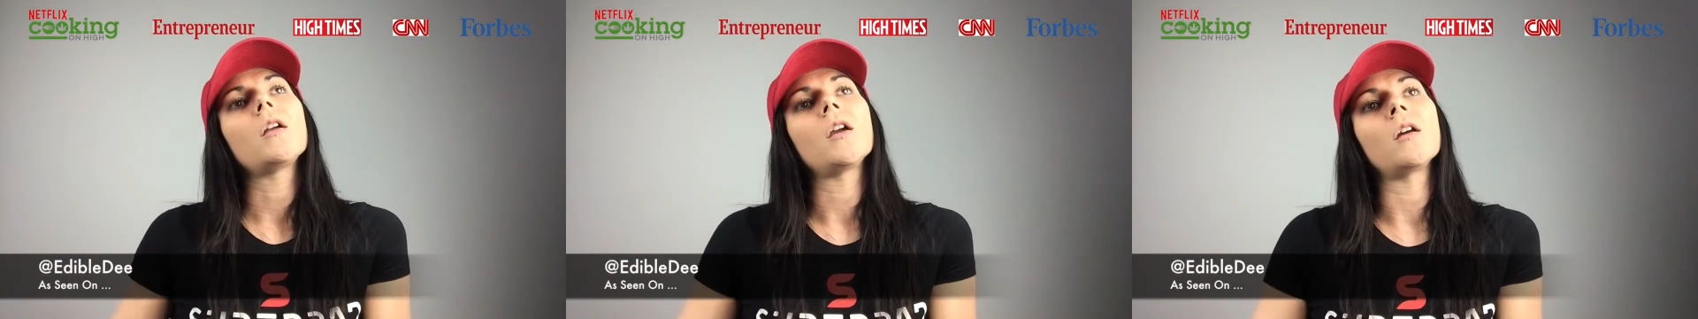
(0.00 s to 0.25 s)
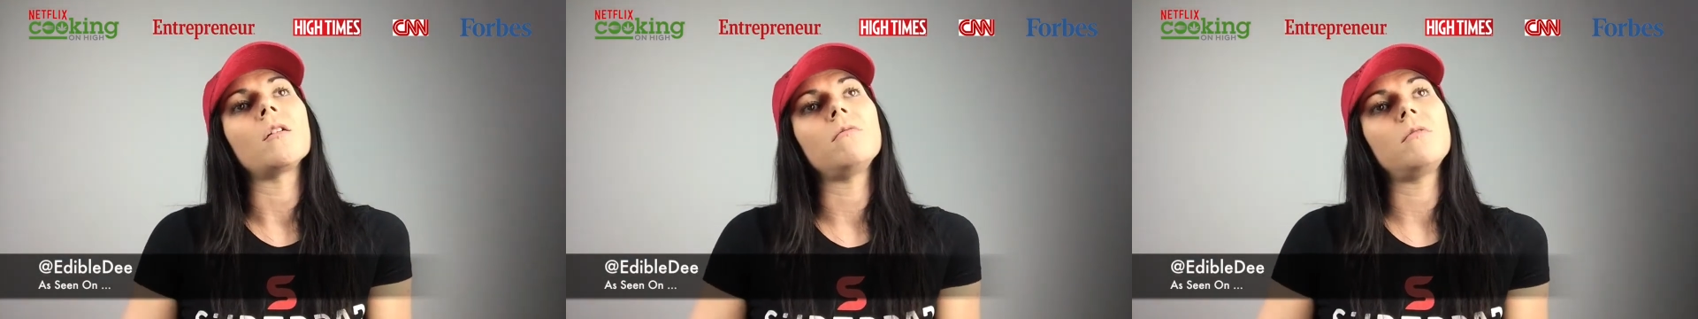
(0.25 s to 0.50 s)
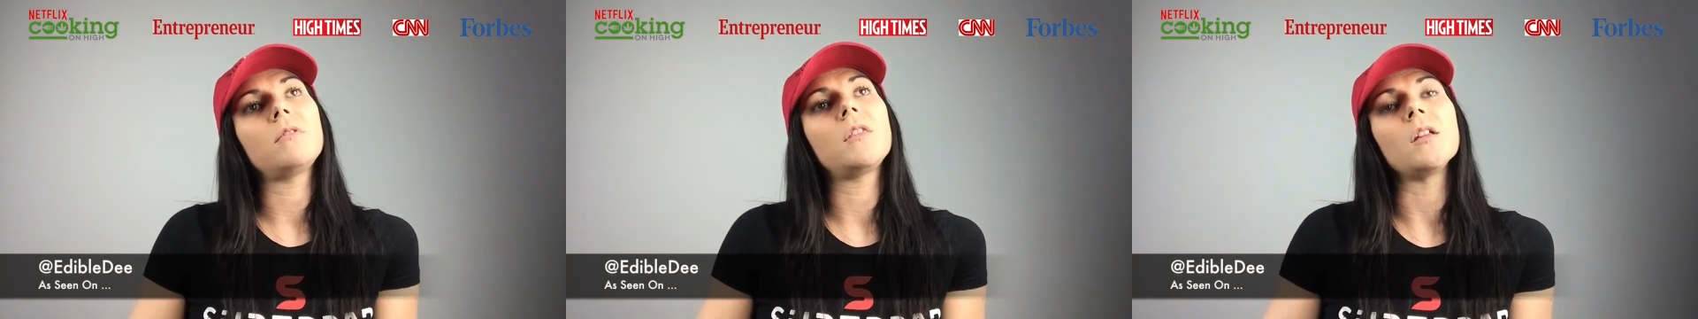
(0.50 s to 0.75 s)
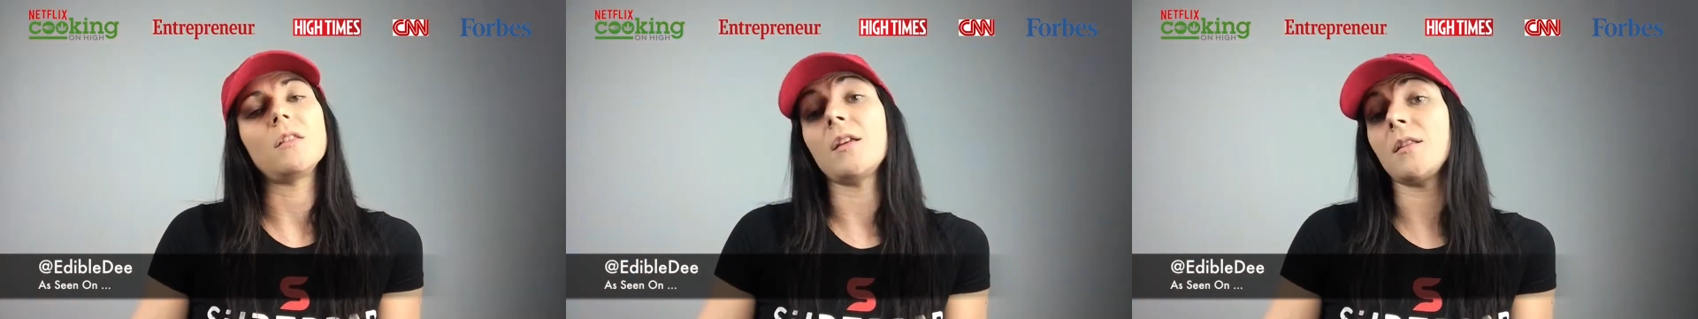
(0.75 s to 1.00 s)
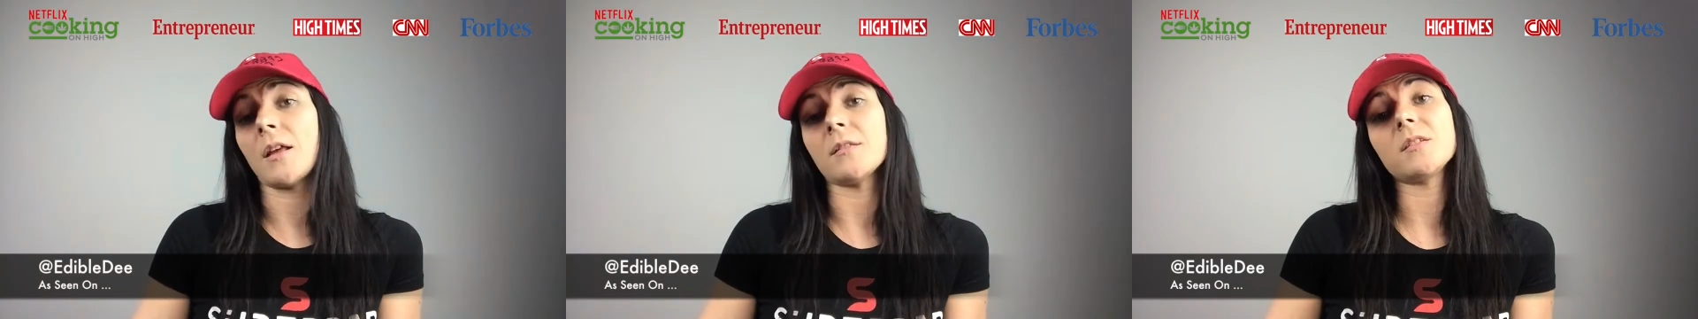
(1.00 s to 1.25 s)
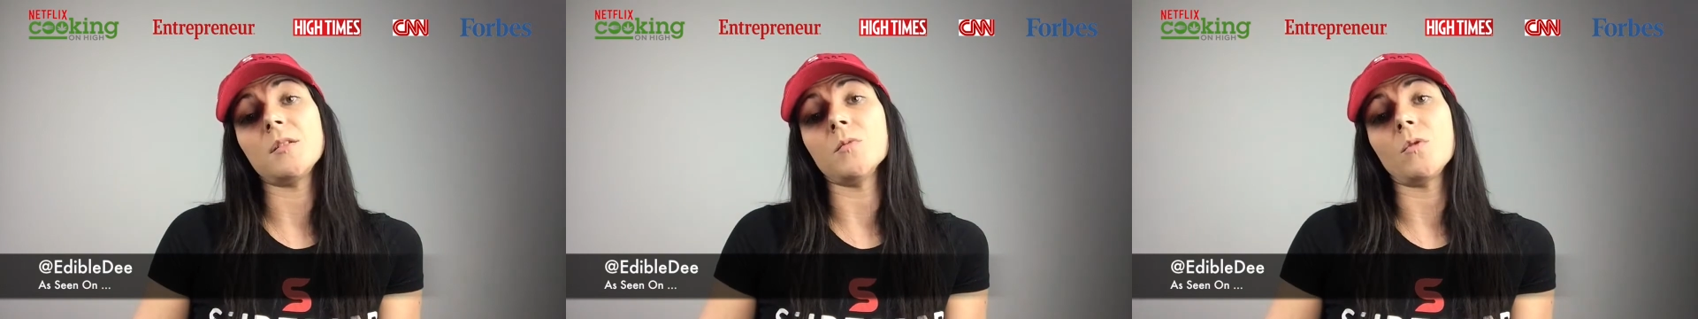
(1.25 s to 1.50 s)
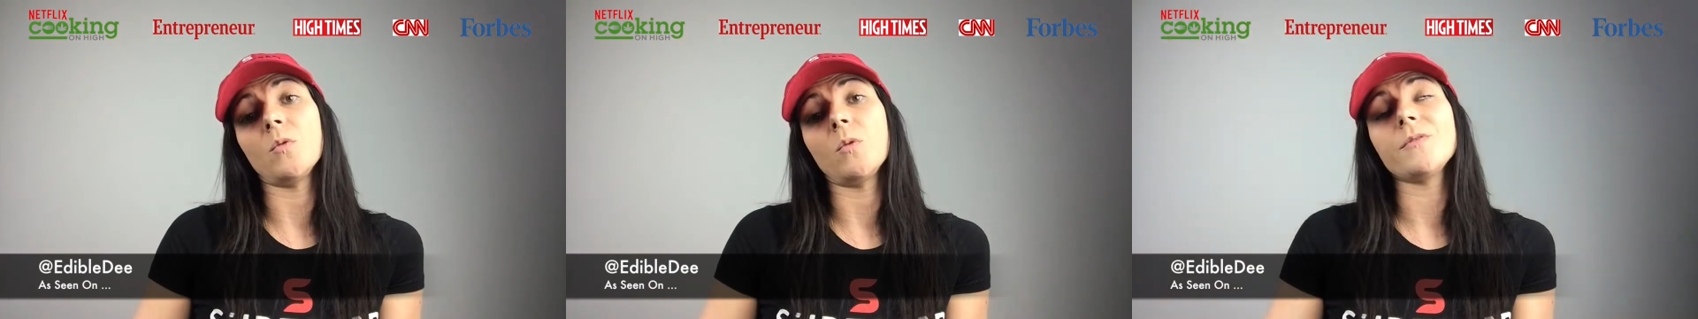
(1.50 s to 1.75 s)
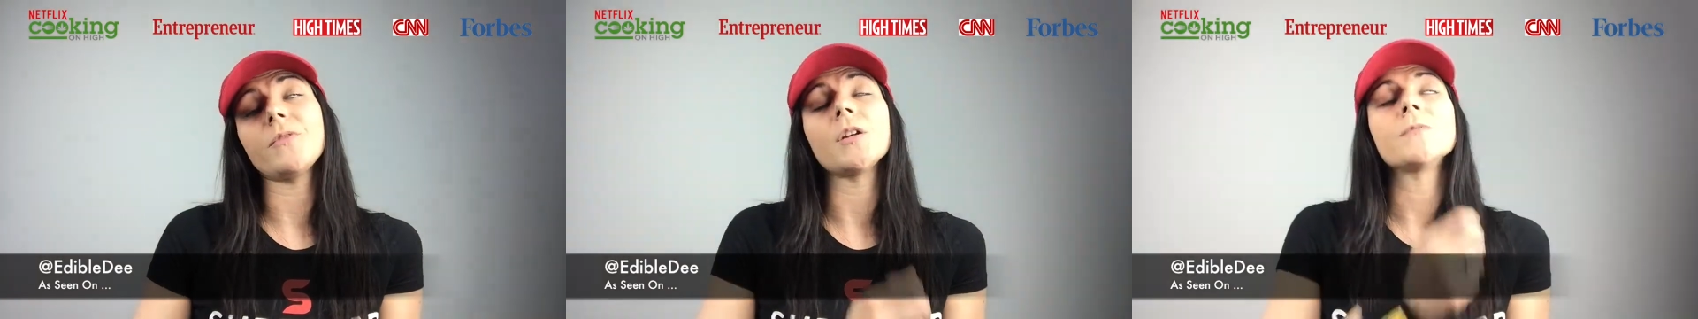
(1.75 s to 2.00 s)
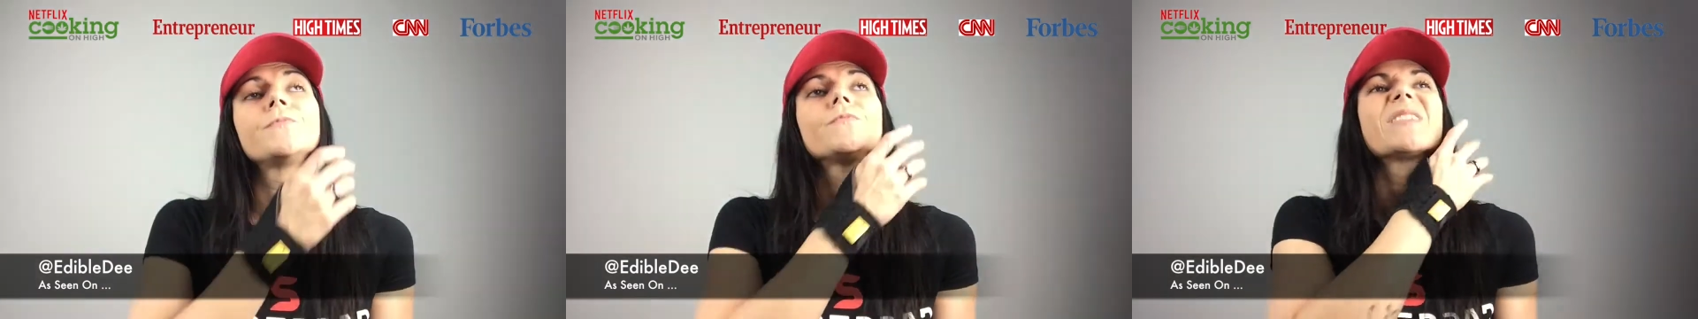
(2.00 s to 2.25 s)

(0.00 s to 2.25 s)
Then that's chemical warfare.